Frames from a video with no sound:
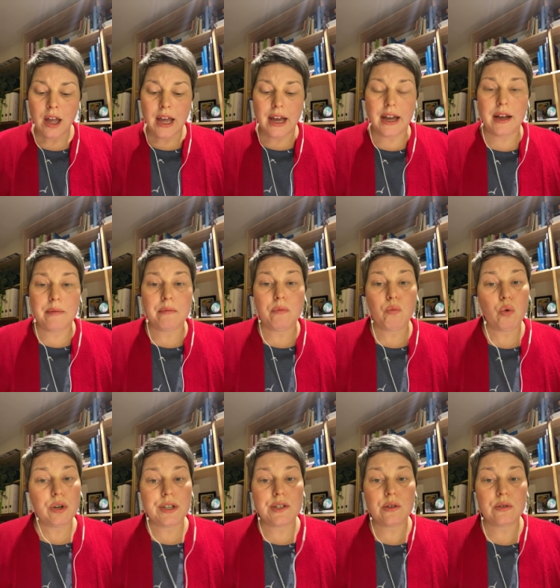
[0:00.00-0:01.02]
Um,
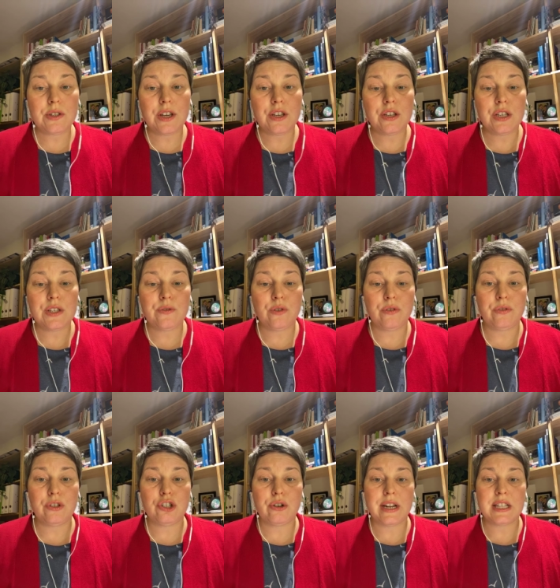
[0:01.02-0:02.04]
water is also useful
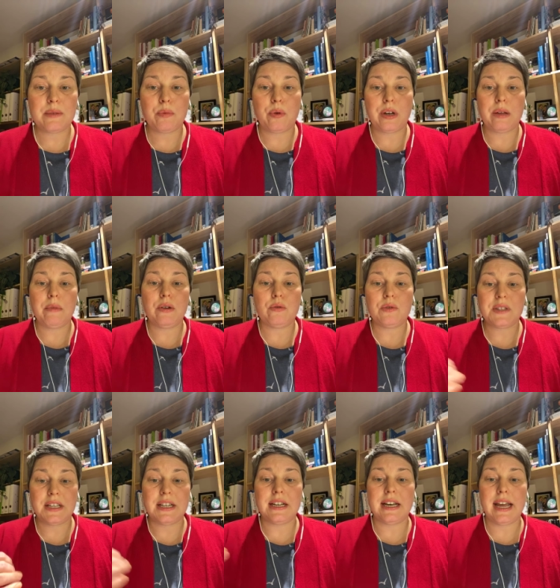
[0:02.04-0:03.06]
for transporting minerals
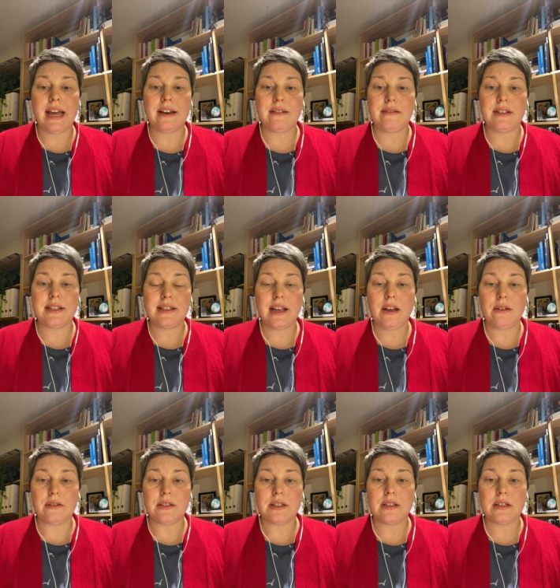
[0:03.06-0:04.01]
in and out of the cells.